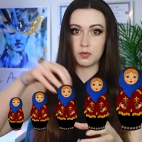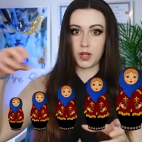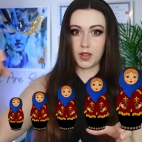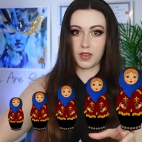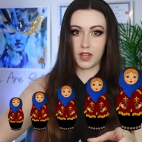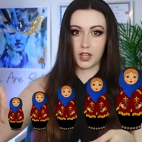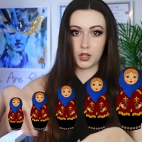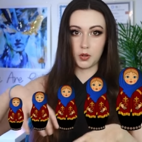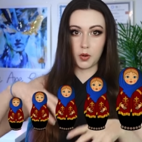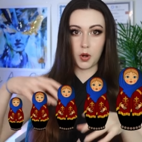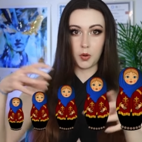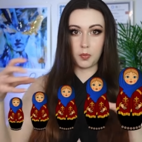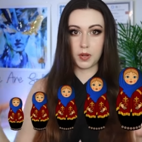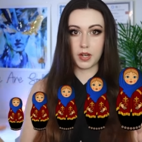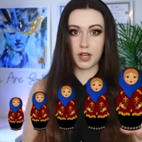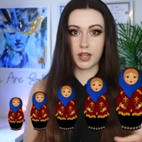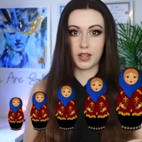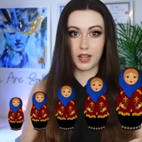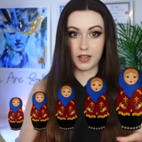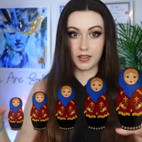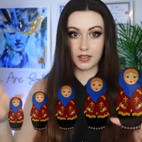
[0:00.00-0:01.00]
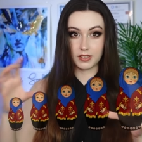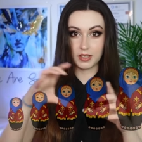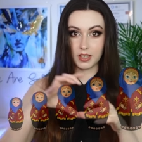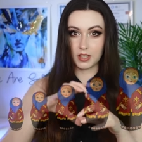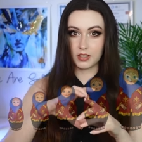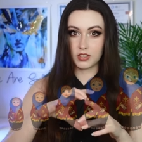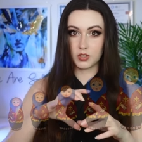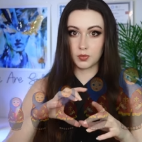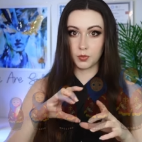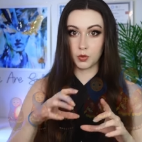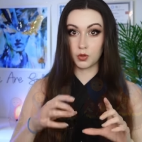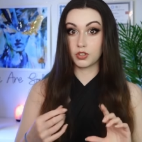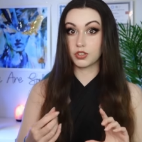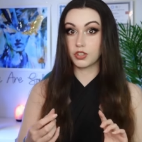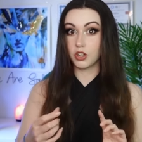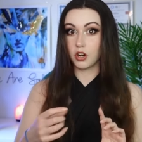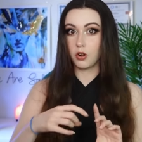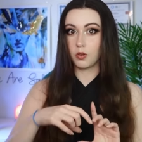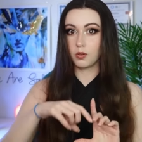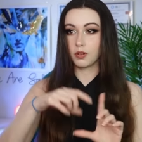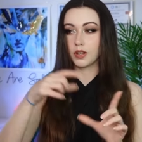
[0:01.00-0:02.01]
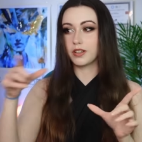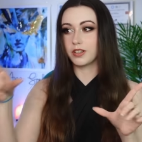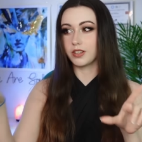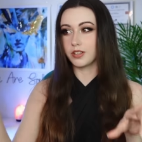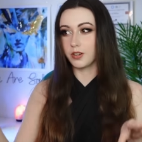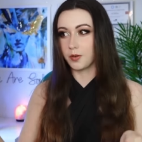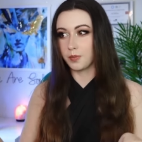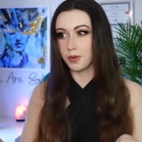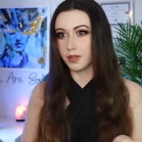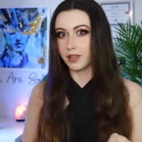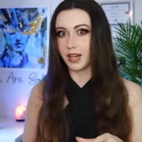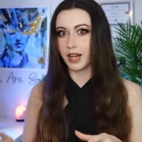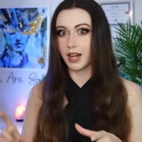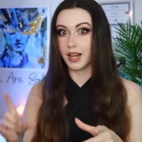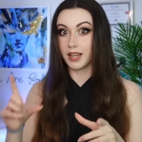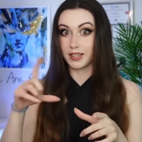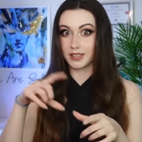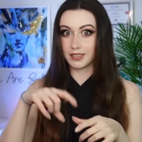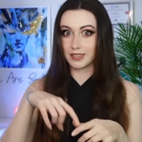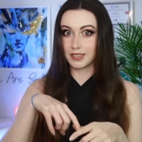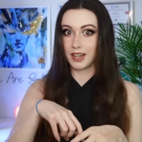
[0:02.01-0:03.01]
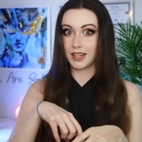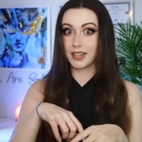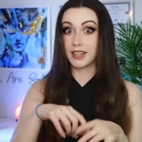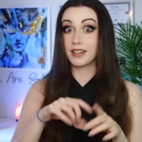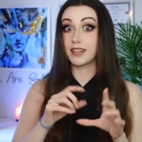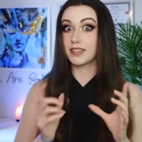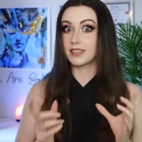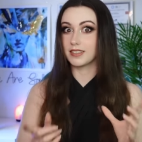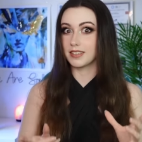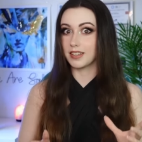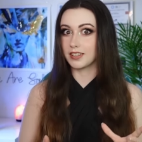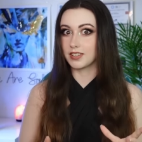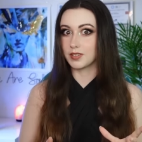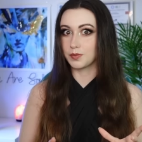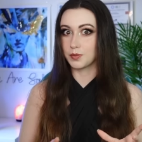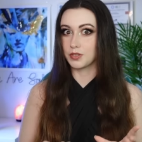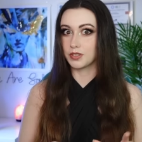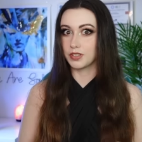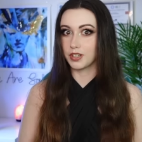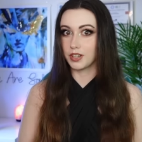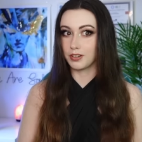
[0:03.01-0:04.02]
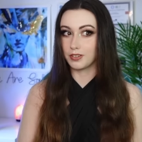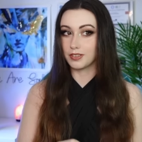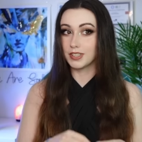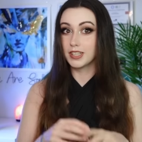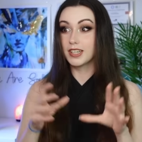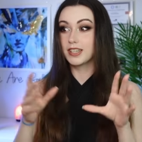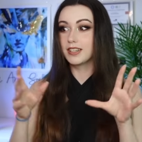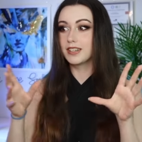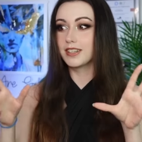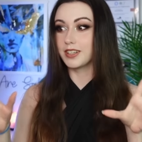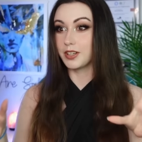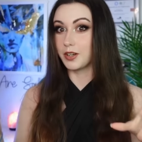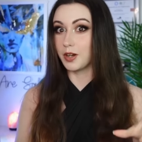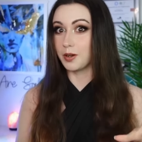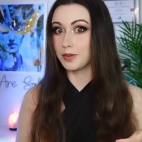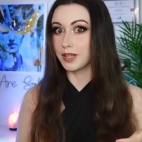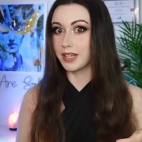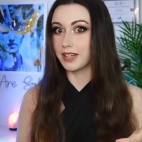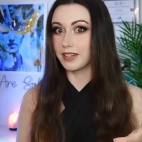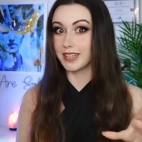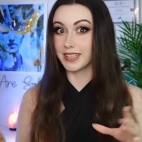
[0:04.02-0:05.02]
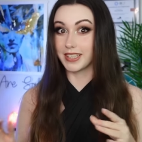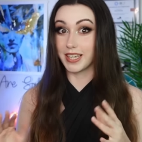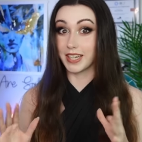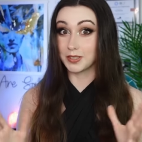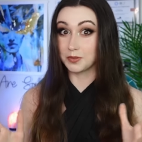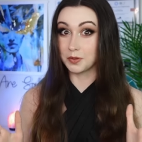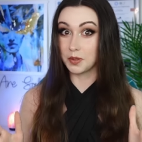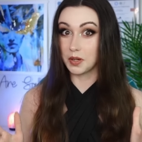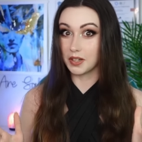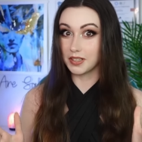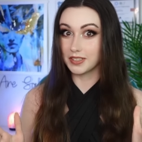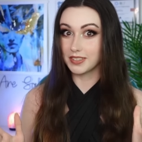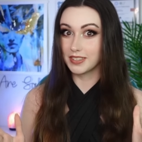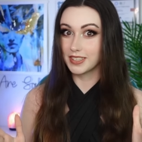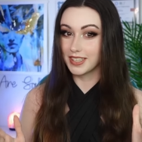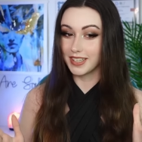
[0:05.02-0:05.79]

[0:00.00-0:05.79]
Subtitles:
and then you open it and there's another smaller doll and then you open that and inside it there's another small doll, you open it and guess what?